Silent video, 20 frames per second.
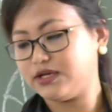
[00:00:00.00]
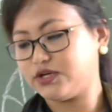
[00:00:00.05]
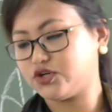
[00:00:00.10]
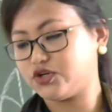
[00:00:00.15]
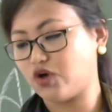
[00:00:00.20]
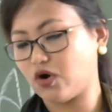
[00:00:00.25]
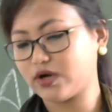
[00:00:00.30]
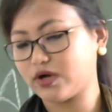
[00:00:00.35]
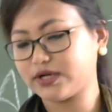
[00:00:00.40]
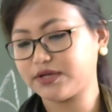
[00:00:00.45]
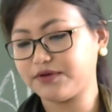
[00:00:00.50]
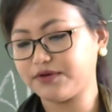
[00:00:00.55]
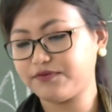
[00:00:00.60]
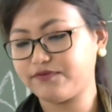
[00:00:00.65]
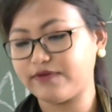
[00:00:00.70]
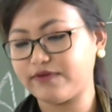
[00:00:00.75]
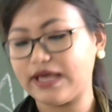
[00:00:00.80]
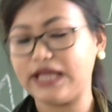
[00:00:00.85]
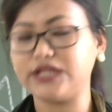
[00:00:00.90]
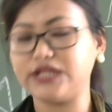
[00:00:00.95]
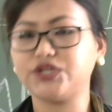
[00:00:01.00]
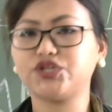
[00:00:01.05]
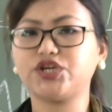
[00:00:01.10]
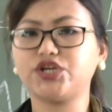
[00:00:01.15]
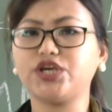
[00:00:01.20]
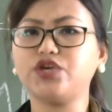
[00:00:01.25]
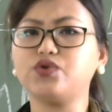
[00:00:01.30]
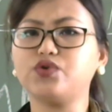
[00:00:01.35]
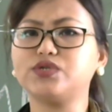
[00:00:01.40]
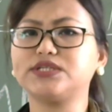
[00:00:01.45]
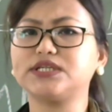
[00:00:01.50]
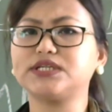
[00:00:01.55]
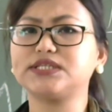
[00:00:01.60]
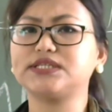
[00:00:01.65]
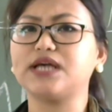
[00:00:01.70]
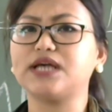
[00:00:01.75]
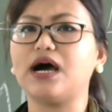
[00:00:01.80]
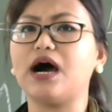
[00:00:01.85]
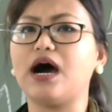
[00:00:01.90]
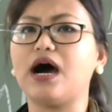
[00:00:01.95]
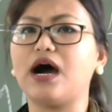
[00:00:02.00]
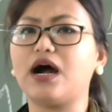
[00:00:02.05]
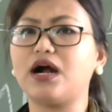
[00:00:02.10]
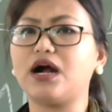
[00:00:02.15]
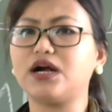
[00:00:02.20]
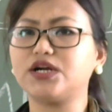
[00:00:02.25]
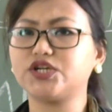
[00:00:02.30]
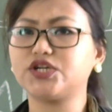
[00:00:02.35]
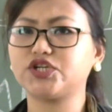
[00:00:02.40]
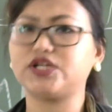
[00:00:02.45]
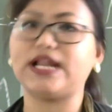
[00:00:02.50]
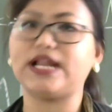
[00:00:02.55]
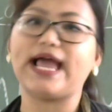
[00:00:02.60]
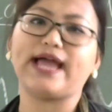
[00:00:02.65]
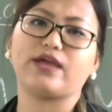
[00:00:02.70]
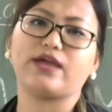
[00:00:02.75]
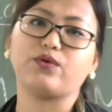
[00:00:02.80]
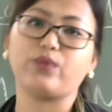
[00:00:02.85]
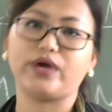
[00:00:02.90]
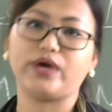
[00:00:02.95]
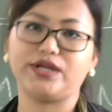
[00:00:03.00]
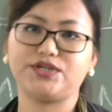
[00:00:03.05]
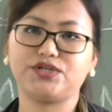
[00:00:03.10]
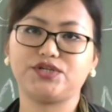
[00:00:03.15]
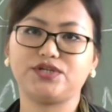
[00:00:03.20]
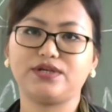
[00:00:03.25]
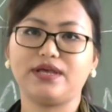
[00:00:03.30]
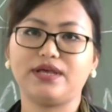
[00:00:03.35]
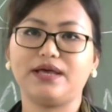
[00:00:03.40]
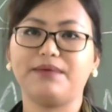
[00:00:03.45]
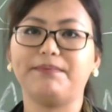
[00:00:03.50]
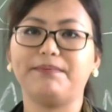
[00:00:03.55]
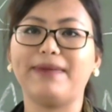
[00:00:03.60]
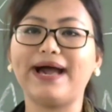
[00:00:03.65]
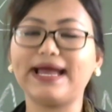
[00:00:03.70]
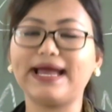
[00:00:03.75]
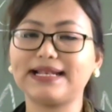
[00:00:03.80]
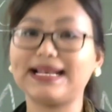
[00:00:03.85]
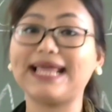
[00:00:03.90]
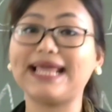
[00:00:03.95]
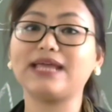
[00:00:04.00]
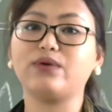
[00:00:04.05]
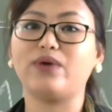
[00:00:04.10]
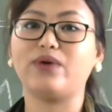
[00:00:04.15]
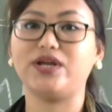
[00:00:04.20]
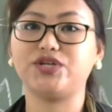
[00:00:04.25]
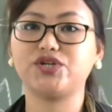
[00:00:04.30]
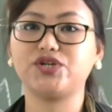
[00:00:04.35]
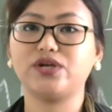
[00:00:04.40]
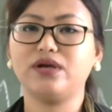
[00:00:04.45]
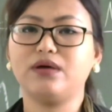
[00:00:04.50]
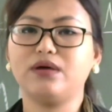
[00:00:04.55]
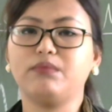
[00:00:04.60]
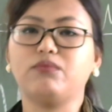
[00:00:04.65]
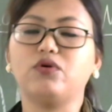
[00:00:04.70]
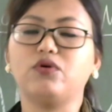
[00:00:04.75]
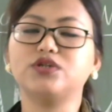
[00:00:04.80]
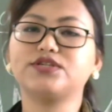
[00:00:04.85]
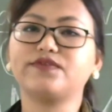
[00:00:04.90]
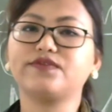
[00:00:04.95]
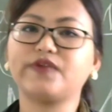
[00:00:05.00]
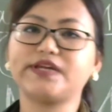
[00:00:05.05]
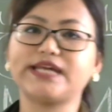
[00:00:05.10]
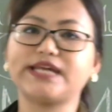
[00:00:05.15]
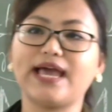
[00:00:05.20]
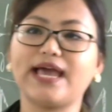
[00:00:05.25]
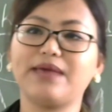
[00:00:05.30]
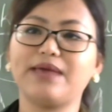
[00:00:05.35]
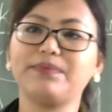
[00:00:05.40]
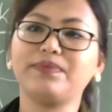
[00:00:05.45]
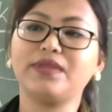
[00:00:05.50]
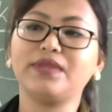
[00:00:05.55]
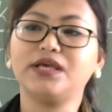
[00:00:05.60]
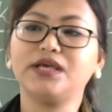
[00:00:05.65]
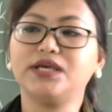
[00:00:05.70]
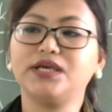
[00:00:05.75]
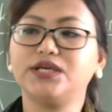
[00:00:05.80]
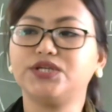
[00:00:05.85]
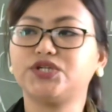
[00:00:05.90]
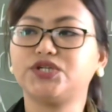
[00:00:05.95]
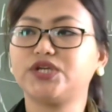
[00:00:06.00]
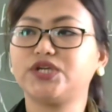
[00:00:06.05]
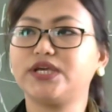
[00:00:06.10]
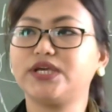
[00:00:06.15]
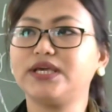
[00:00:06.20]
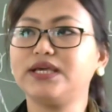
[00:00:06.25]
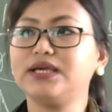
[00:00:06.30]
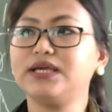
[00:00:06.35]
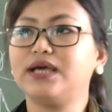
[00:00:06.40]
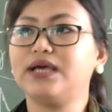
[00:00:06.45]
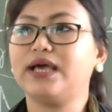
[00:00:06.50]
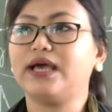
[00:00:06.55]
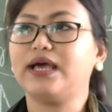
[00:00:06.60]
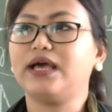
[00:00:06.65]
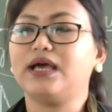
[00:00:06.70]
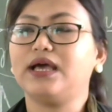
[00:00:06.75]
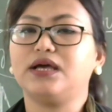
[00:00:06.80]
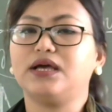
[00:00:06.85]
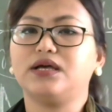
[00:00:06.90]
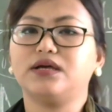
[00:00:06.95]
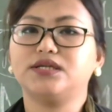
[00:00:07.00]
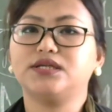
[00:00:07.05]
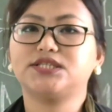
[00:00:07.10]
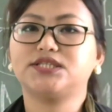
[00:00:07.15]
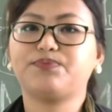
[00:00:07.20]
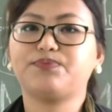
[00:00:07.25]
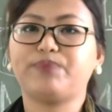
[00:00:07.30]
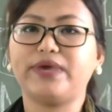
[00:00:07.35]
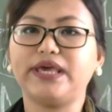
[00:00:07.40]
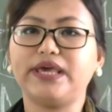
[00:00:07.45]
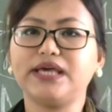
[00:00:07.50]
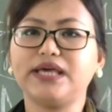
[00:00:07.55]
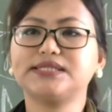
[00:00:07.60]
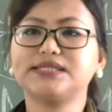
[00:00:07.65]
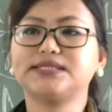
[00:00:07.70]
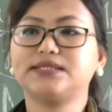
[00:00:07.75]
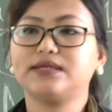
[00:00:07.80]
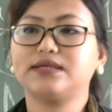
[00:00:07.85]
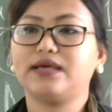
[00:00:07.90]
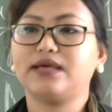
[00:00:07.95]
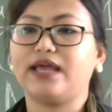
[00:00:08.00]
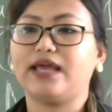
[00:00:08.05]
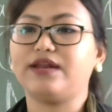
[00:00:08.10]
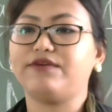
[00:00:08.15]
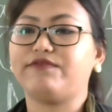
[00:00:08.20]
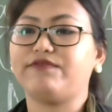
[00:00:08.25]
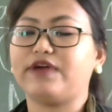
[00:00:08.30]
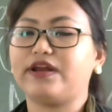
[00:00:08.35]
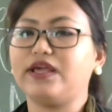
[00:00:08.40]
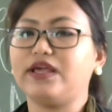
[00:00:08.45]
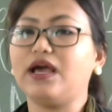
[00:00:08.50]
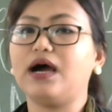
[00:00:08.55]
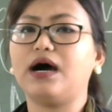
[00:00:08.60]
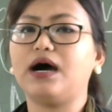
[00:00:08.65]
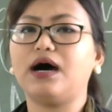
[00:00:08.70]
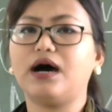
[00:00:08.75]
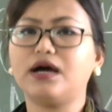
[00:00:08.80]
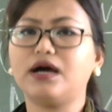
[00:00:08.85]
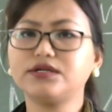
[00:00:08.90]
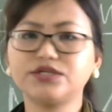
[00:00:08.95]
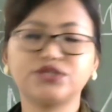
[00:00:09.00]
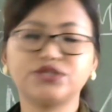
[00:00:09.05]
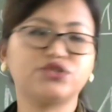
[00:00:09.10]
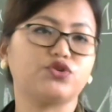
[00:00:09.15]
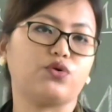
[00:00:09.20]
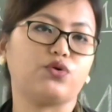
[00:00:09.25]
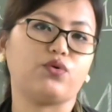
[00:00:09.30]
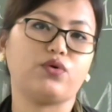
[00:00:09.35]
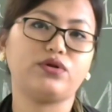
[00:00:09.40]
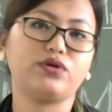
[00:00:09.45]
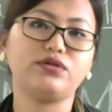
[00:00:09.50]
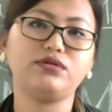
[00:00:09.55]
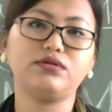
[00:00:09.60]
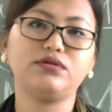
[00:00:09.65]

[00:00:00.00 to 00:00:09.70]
talkative and she uses harsh language, bad language. Most of the time, she speaks in a very harsh tone